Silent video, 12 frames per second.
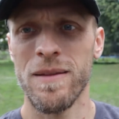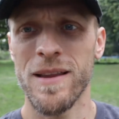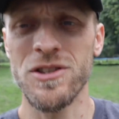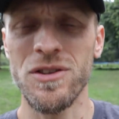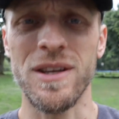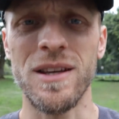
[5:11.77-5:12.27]

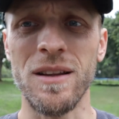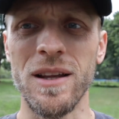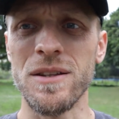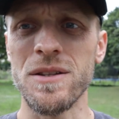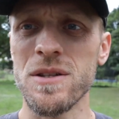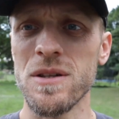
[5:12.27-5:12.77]
That's on the kit
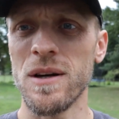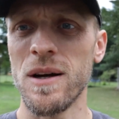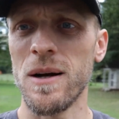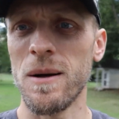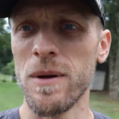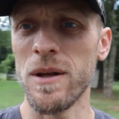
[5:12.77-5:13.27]
lens,
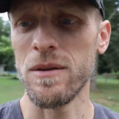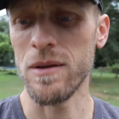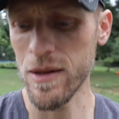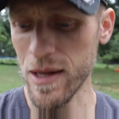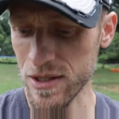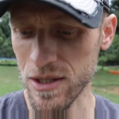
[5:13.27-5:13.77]
and
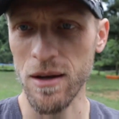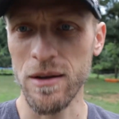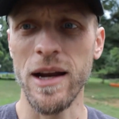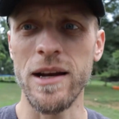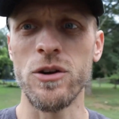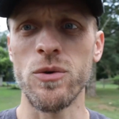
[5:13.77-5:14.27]
that's a
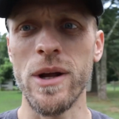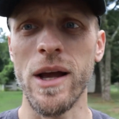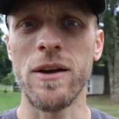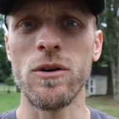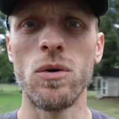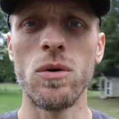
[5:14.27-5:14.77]
90-degree
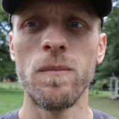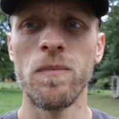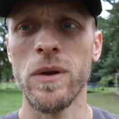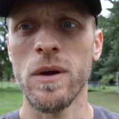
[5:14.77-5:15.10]
angle